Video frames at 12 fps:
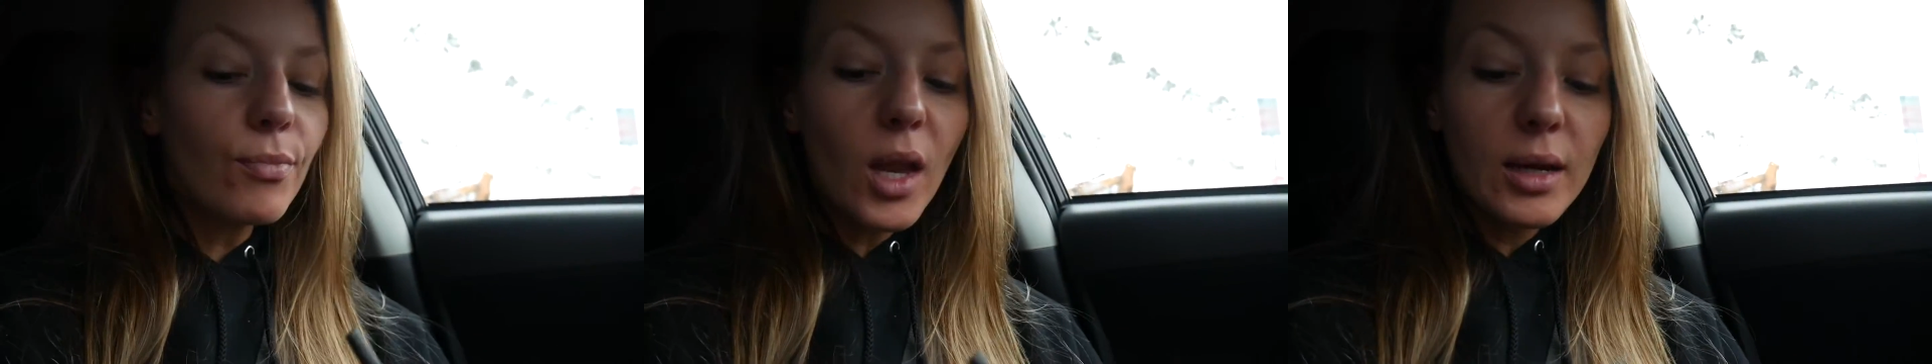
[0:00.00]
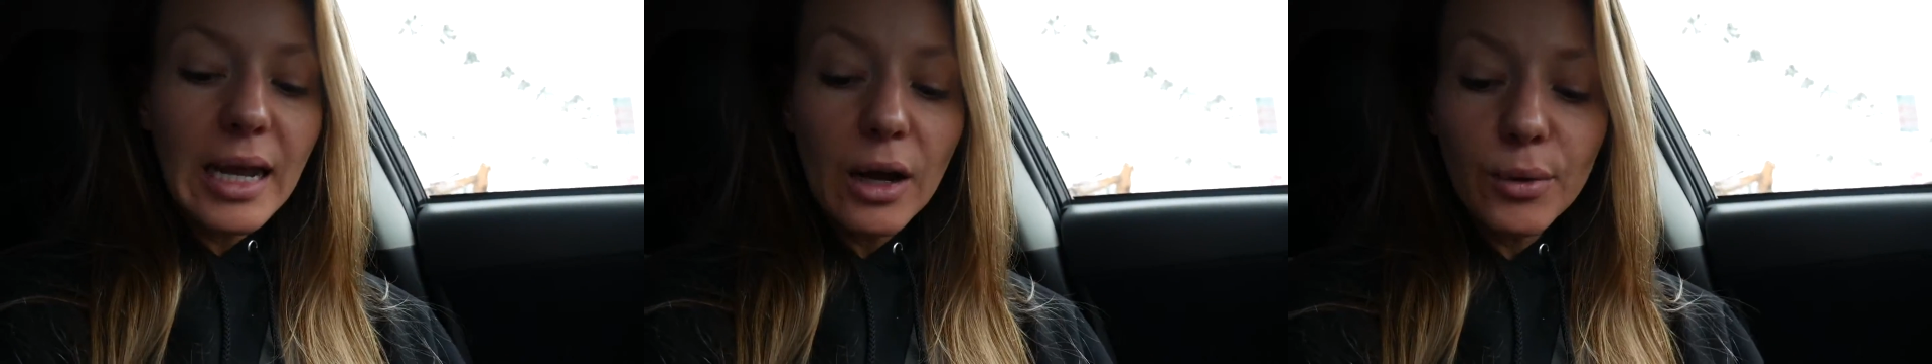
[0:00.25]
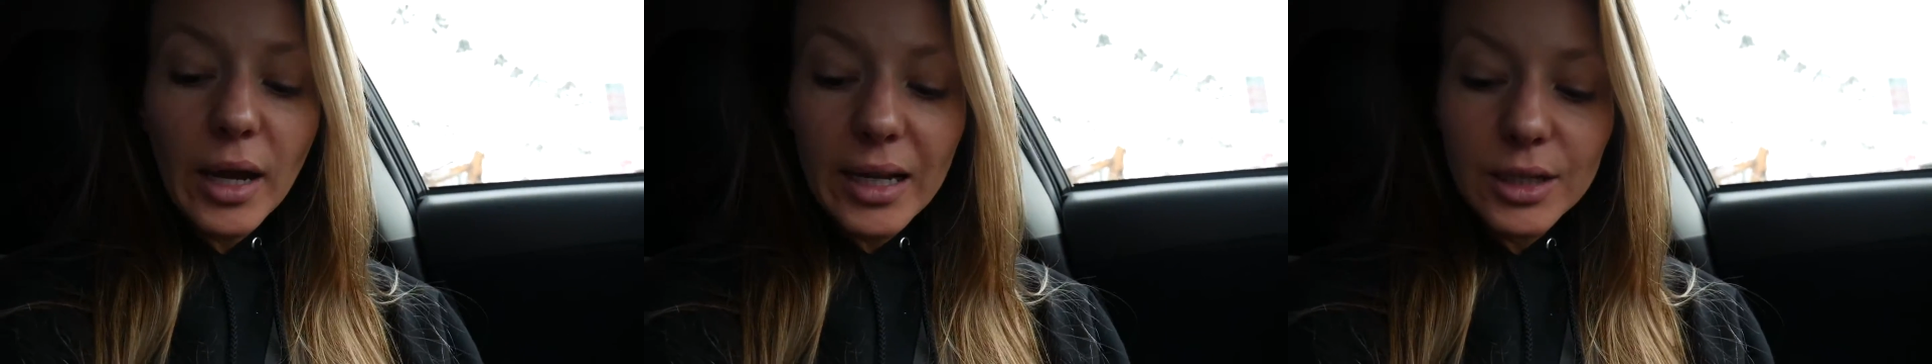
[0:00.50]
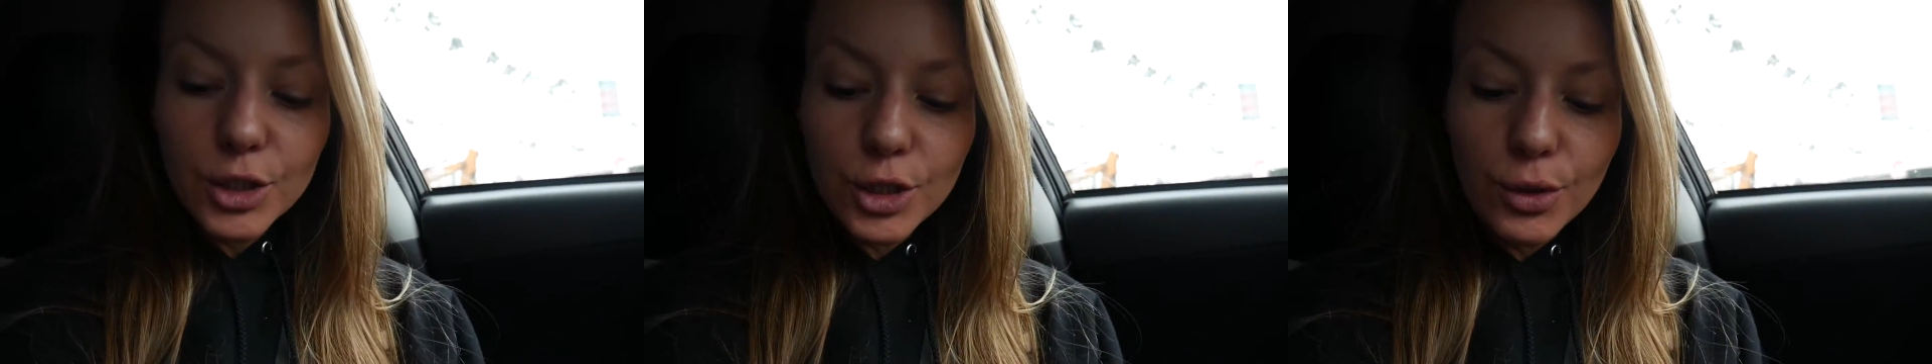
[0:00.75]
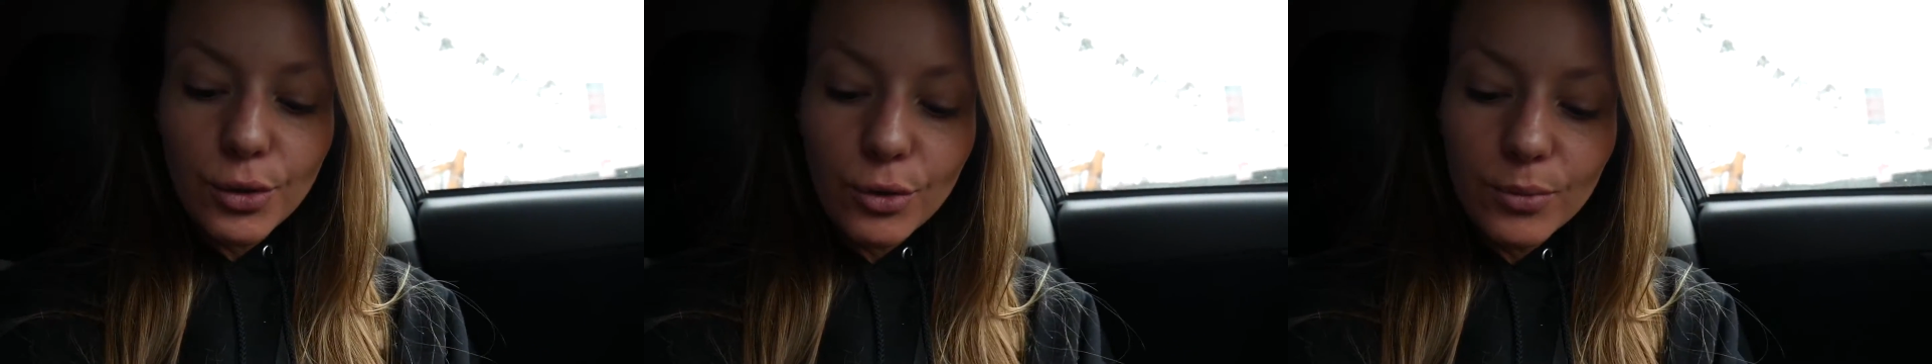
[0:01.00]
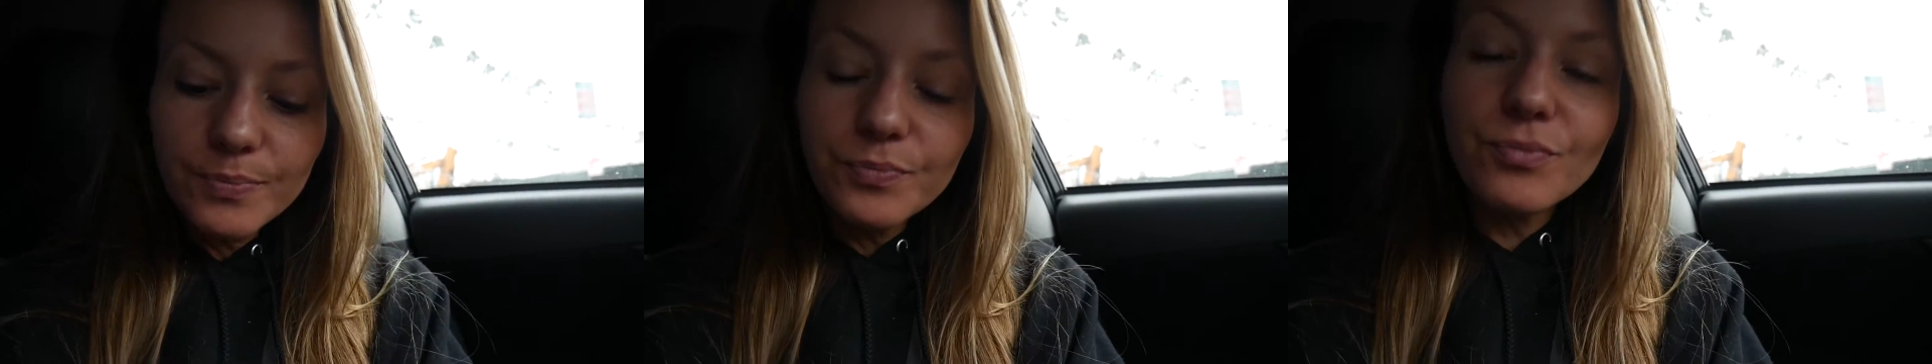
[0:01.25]
Now we're headed
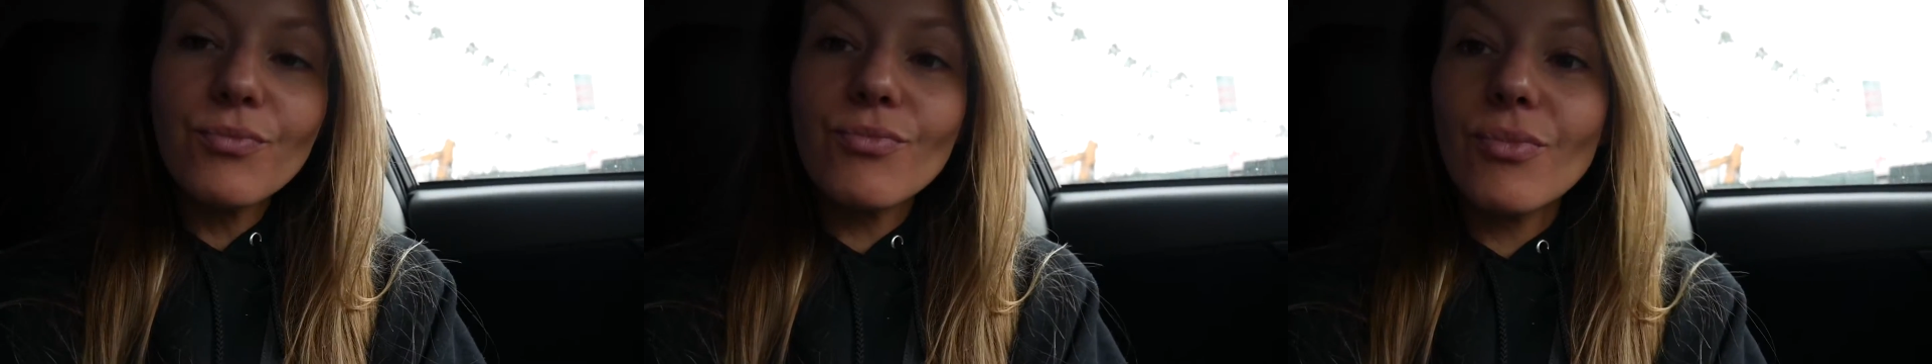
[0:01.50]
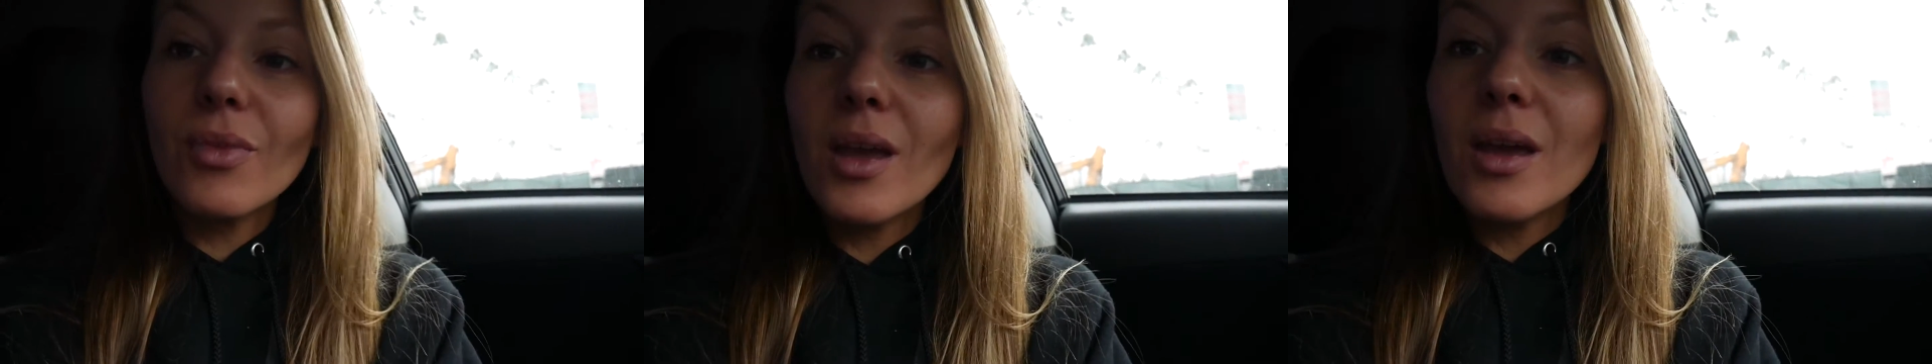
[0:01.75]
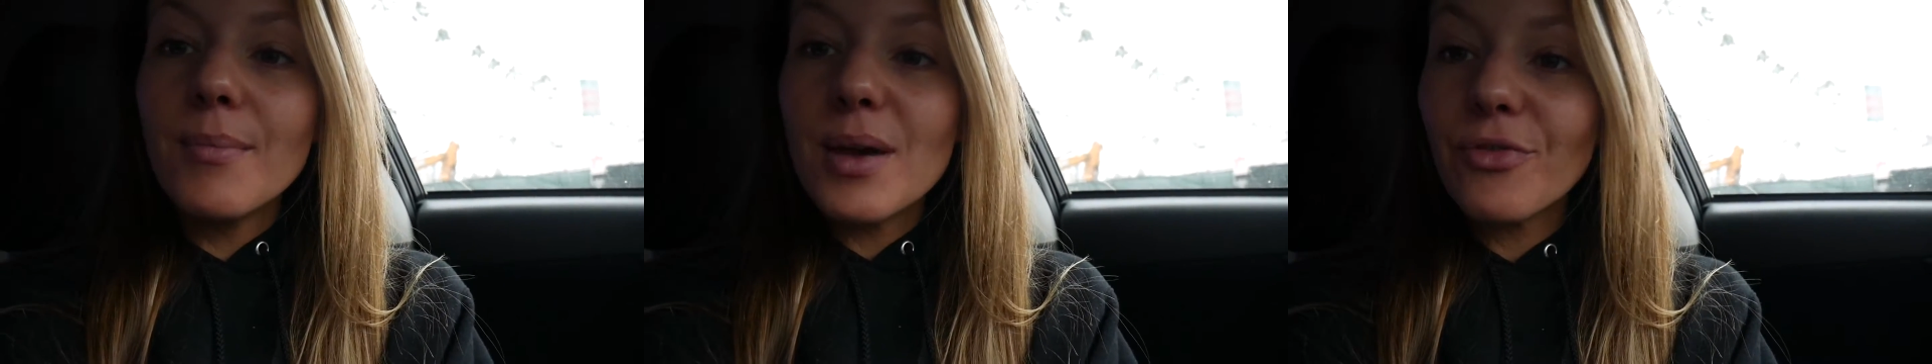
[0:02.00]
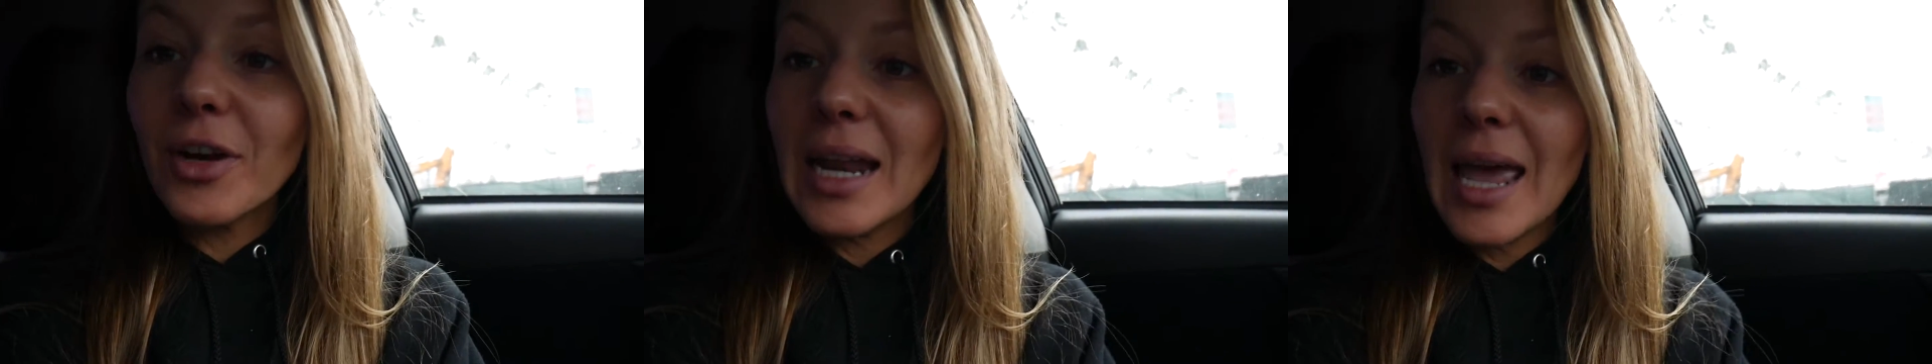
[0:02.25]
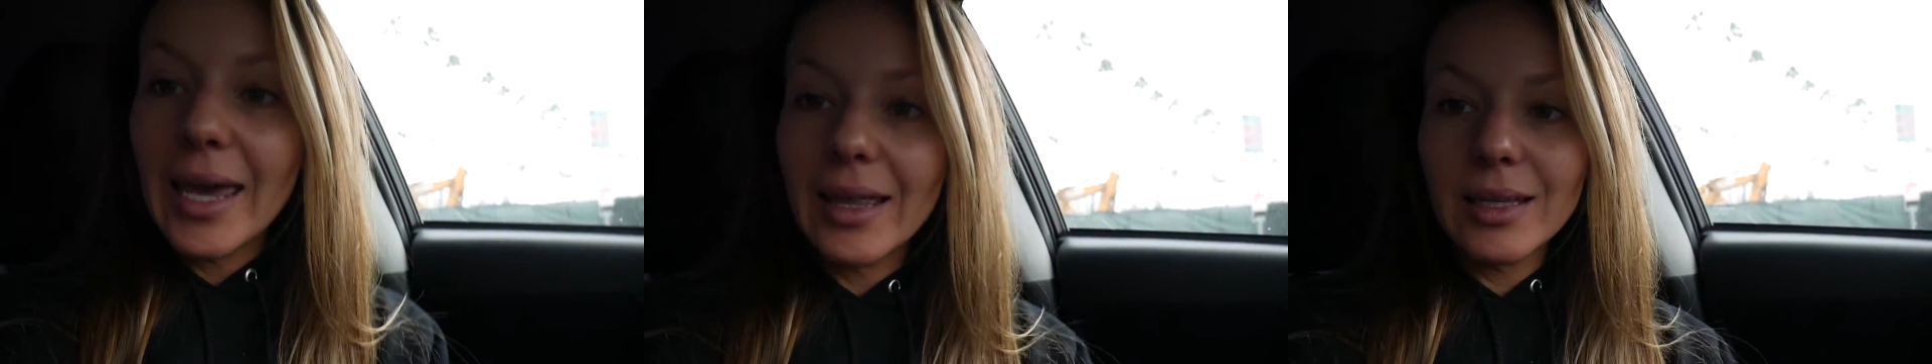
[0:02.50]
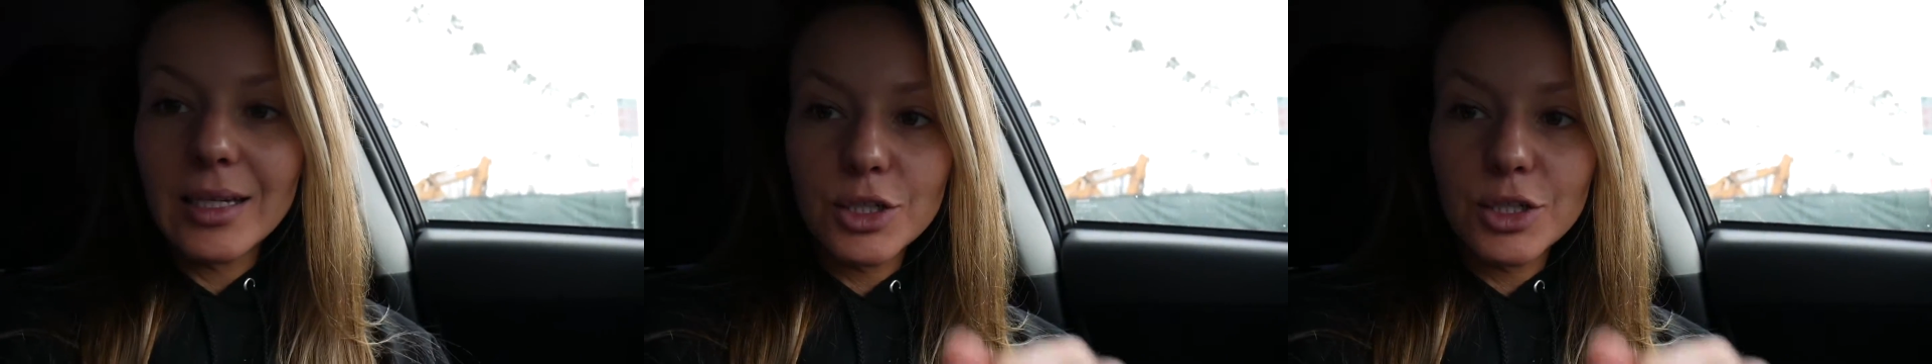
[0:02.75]
to my friend Hailey.